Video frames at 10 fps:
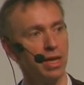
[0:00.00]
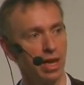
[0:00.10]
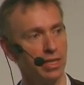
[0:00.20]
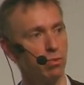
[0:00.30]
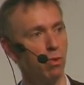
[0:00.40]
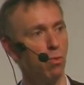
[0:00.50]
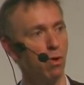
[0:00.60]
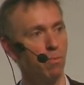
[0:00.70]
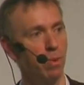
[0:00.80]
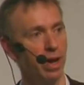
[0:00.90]
into a
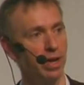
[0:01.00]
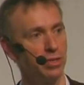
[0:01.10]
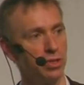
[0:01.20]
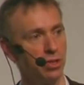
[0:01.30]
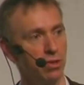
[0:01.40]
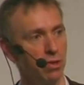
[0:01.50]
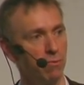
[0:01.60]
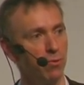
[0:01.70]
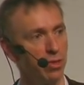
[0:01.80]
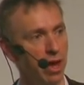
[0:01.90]
one-pager
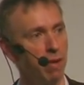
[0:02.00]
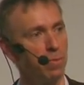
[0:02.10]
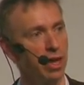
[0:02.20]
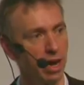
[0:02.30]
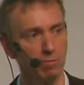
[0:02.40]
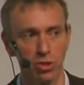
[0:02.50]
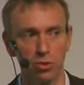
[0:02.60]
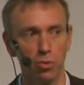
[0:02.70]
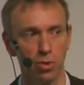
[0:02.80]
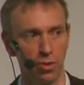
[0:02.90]
that for them captured
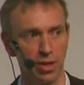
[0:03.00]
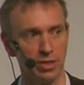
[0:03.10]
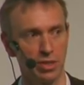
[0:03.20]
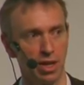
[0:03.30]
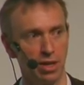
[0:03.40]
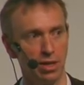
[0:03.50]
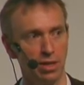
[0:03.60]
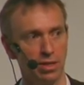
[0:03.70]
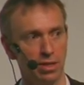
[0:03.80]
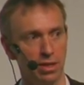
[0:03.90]
all the things they
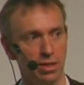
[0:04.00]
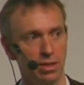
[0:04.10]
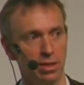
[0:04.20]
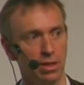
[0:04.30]
needed